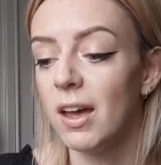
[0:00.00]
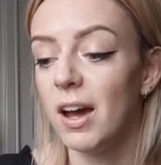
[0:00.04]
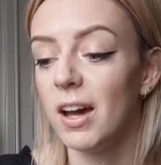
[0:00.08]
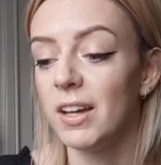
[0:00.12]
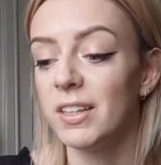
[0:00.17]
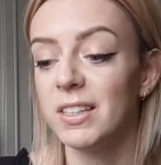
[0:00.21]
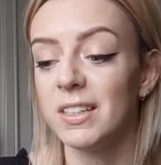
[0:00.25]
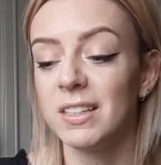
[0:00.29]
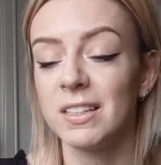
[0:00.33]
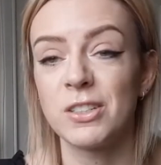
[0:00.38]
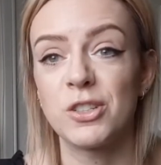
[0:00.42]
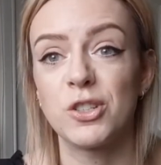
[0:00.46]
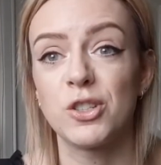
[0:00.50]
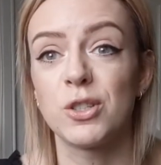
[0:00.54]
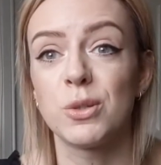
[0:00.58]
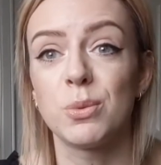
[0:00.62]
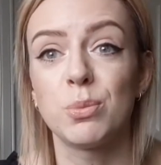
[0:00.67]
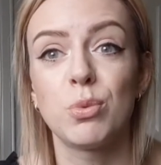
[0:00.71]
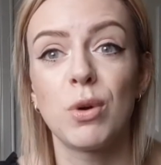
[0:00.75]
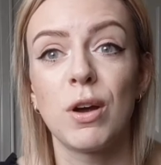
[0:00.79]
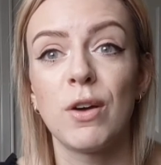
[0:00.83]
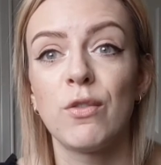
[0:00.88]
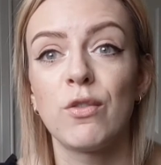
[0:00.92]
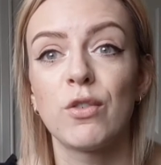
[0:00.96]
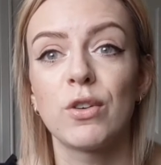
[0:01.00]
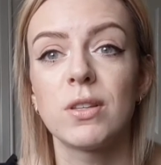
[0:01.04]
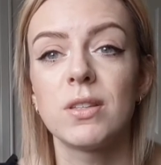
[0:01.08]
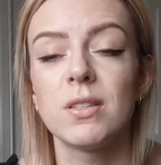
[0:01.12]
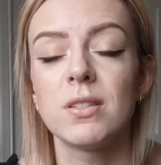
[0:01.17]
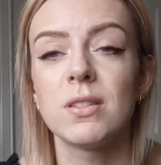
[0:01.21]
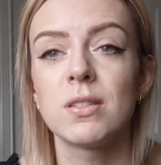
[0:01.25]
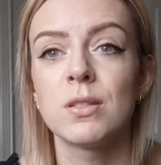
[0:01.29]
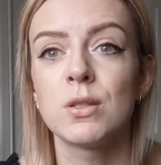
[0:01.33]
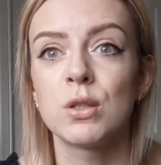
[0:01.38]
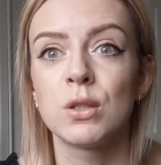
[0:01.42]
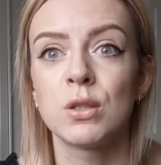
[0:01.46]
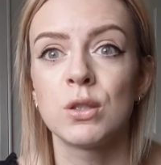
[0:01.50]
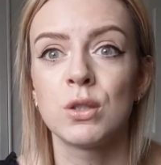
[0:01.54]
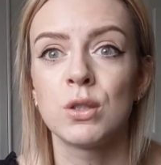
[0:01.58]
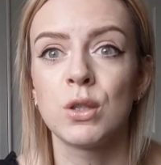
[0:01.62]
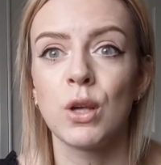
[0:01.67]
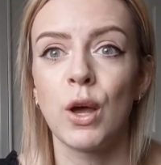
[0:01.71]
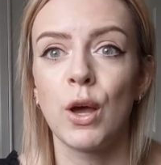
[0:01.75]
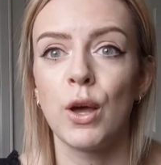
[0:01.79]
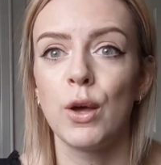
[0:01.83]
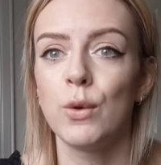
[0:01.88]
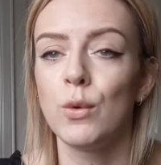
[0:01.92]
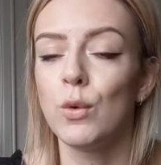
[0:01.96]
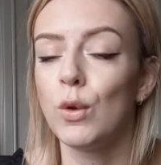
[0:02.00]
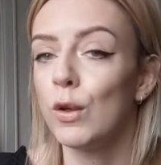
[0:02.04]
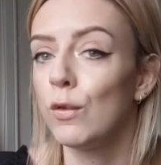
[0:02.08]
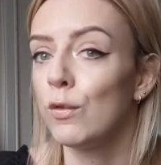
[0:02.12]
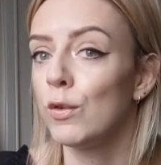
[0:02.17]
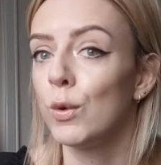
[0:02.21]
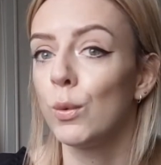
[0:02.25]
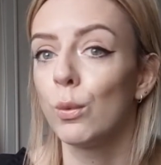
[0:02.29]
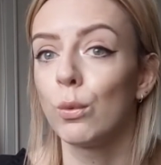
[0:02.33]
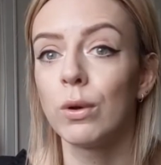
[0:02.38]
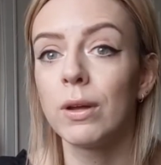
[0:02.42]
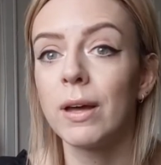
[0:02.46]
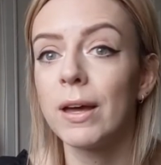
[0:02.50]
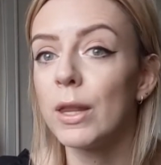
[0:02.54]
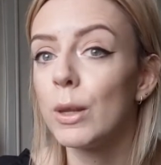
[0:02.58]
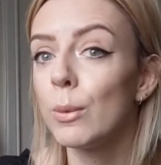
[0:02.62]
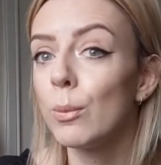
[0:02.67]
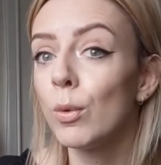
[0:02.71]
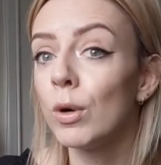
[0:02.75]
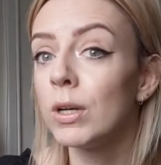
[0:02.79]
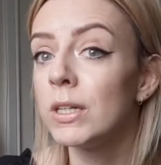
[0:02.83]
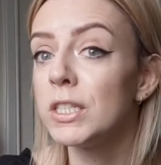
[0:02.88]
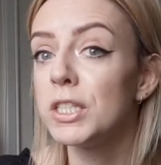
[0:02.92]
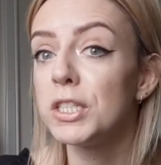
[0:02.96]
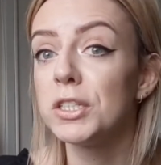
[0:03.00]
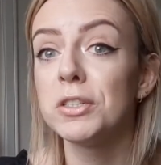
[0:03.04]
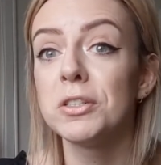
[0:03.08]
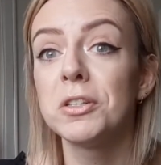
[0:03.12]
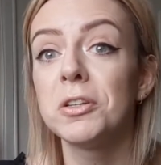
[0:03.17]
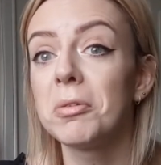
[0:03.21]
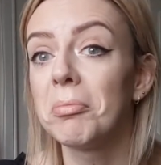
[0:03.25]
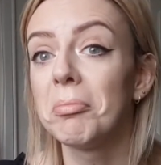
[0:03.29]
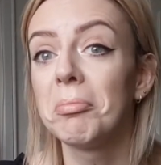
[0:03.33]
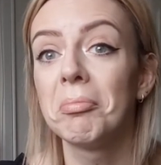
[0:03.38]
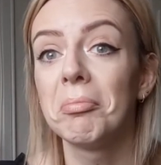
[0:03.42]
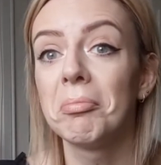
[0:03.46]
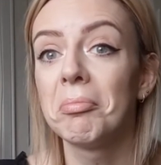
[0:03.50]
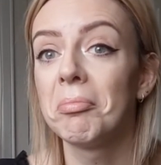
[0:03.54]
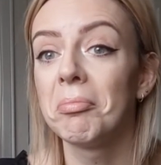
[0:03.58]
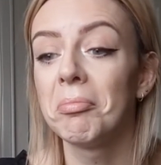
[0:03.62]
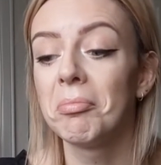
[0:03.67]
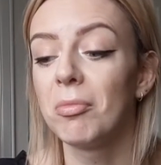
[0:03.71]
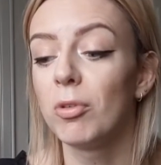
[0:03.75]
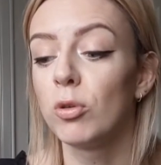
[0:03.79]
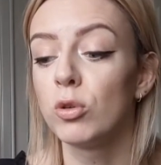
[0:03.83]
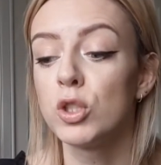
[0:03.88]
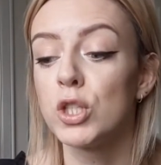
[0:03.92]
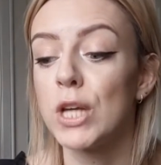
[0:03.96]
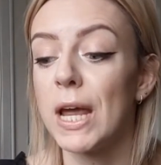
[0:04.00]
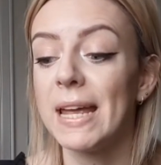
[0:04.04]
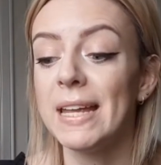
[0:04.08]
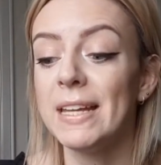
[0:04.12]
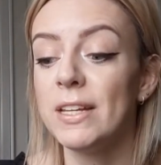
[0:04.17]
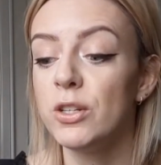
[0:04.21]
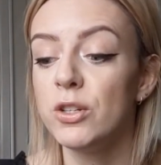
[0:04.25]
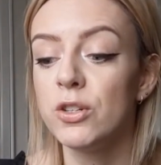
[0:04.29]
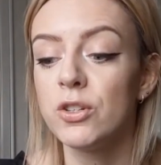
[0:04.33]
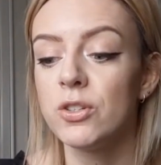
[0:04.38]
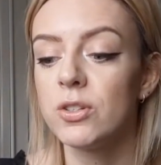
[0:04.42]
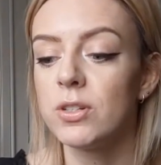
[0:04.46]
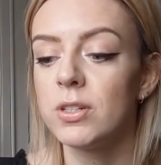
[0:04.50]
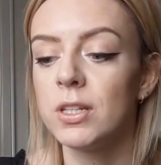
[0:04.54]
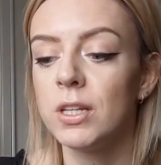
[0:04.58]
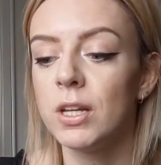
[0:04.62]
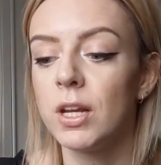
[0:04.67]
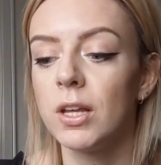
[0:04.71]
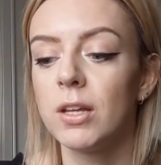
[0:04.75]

I think that's just a preference. So if you want to get them whitened or changed,